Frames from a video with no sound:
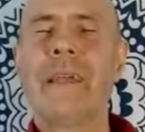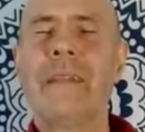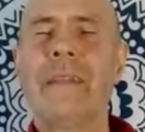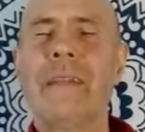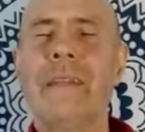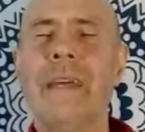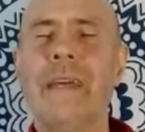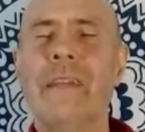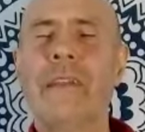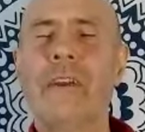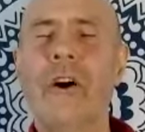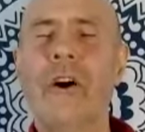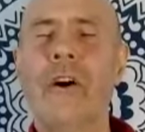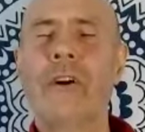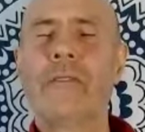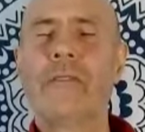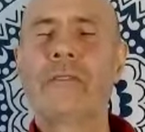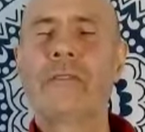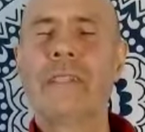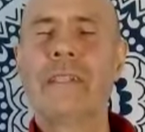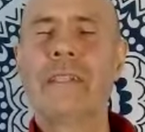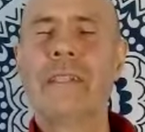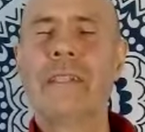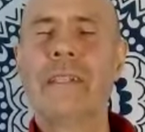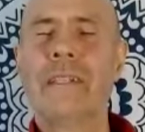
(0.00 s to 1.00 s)
And then
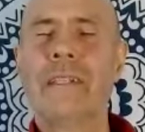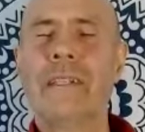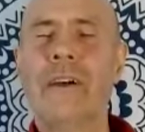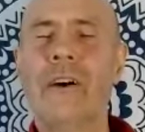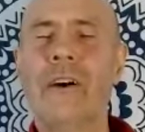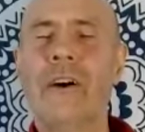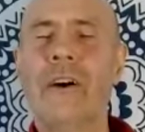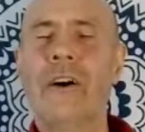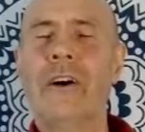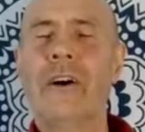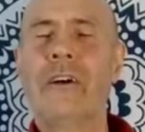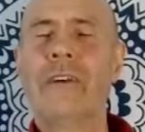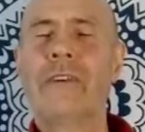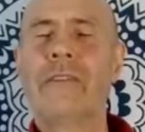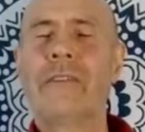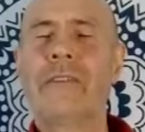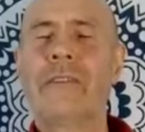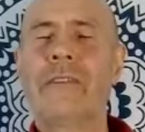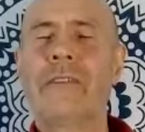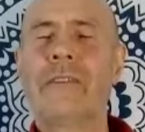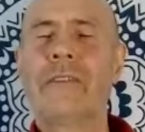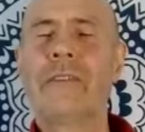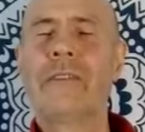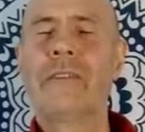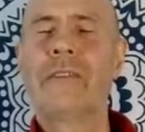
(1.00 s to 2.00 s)
asking the
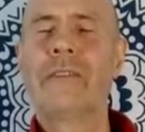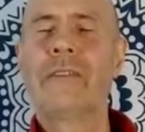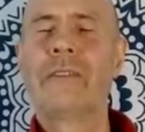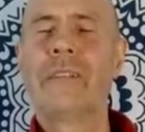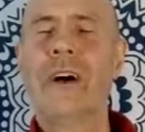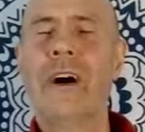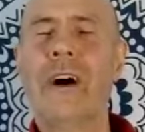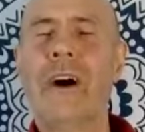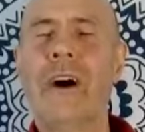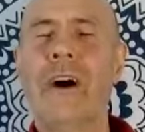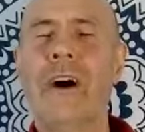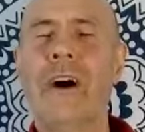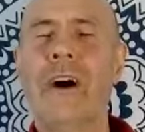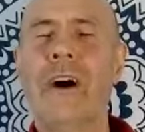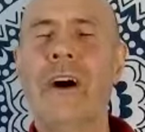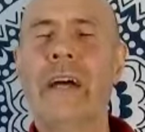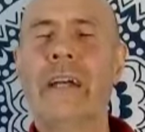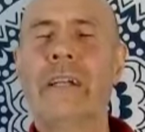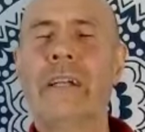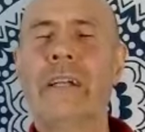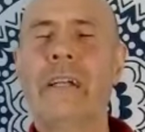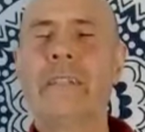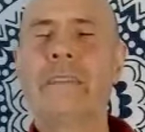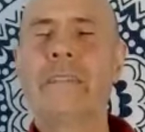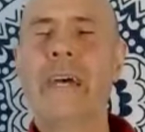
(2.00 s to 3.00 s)
earth, the
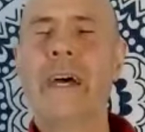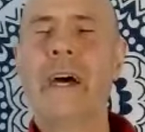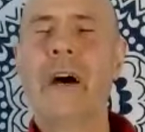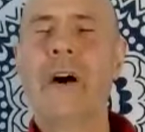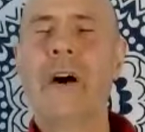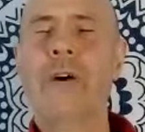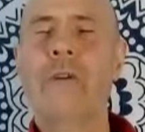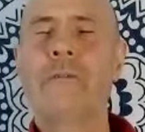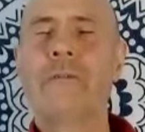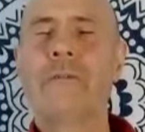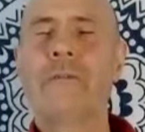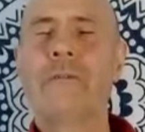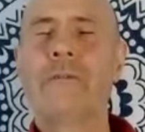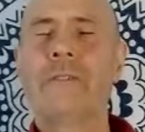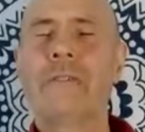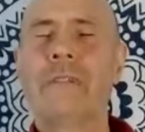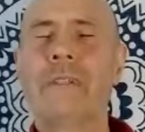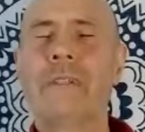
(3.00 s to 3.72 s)
higher self,